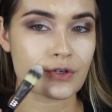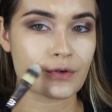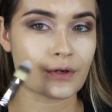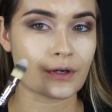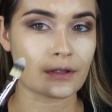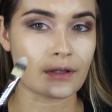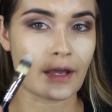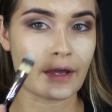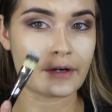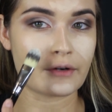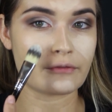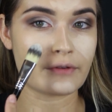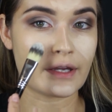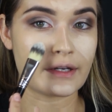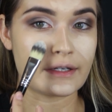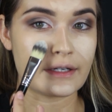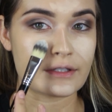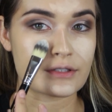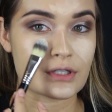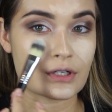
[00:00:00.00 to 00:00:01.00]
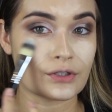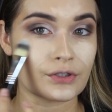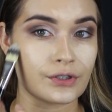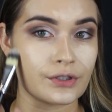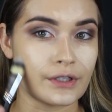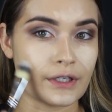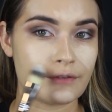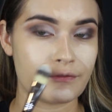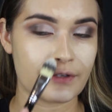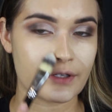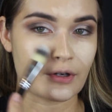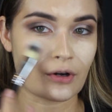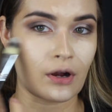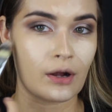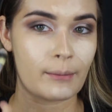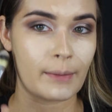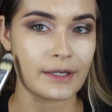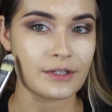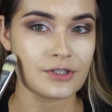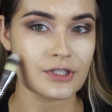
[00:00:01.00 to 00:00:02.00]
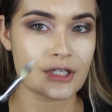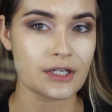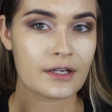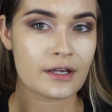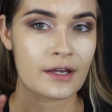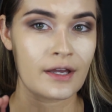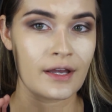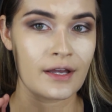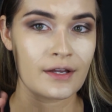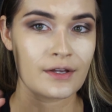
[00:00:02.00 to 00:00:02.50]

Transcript: or a lot of redness underneath here on my cheek.